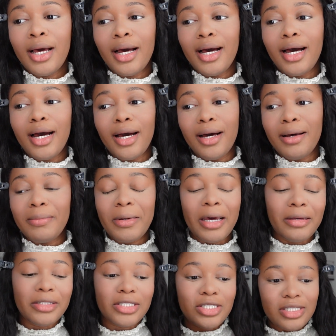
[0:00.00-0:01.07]

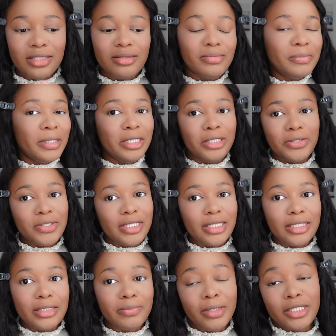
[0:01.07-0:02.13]
I just been using
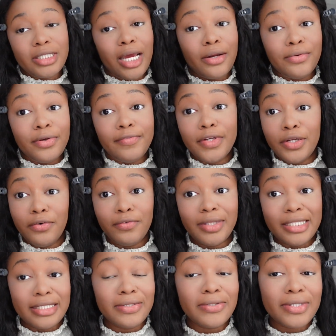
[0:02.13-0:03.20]
this blush. I don't even know if
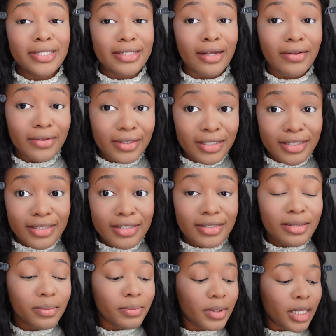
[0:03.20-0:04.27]
they still sell
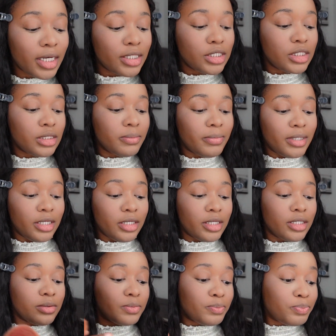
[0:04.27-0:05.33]
this blush, but you
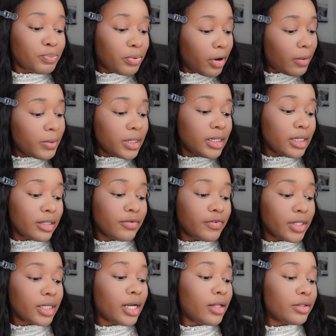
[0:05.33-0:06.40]
could probably look for
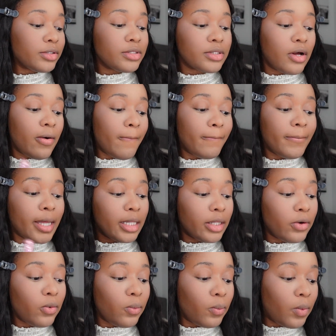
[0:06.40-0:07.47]
the color. It's called
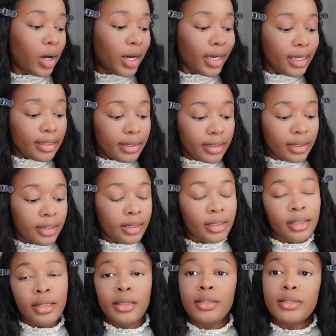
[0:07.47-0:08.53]
Mellow Wine.
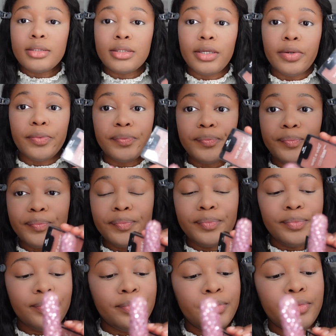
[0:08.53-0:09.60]
So
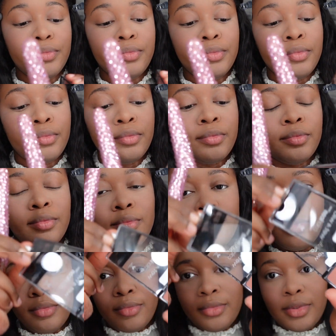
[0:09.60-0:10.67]

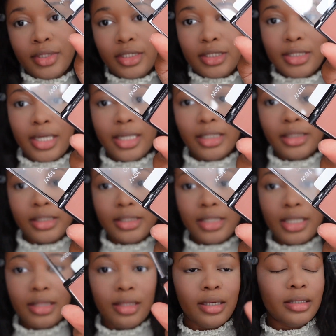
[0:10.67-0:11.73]
it just kind of looks
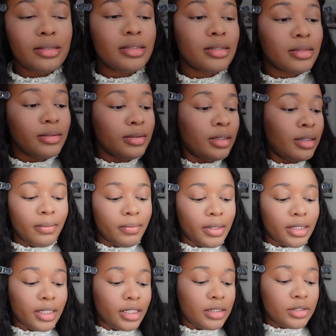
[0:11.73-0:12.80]
like this.
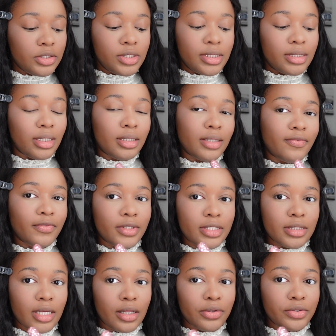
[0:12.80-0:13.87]
But let's just see if
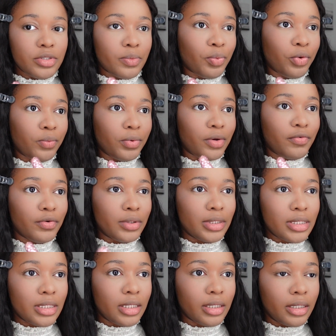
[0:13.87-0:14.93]
this color is appropriate for
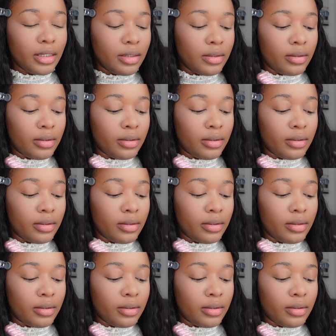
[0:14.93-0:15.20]
this look.